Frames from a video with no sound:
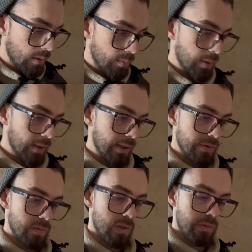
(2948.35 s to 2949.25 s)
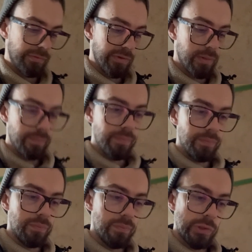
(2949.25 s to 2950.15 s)
block out some time for it,
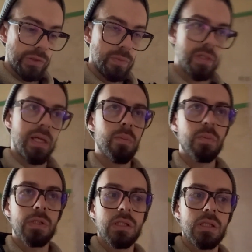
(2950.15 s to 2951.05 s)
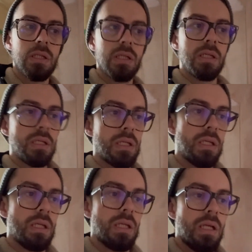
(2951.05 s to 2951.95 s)
book some skips,
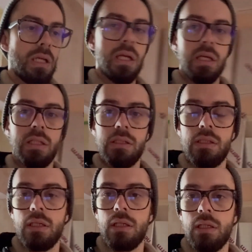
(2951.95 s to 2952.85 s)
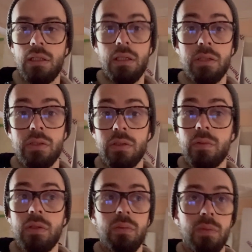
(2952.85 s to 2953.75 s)
and that should do
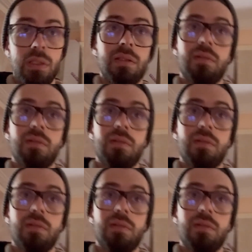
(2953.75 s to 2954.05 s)
me.